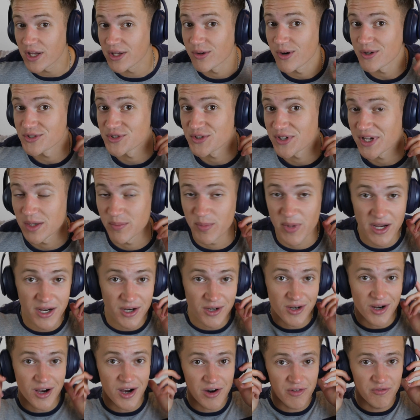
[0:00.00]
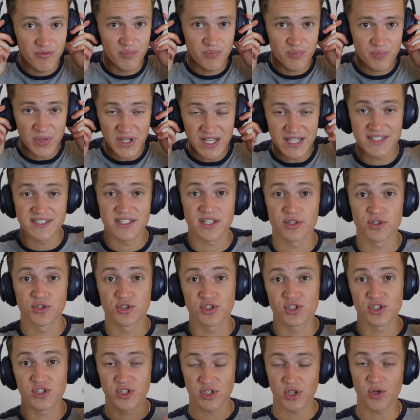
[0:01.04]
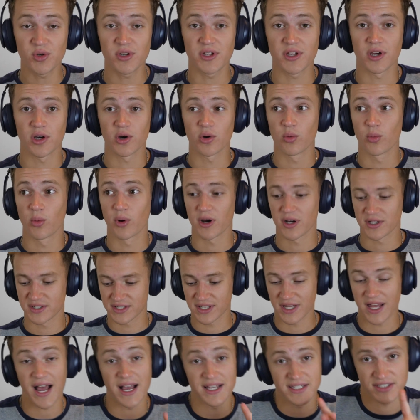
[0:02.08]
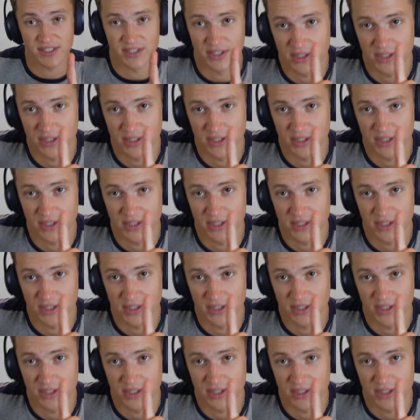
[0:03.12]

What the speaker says: you also get a pair of Beats Studio, whereas last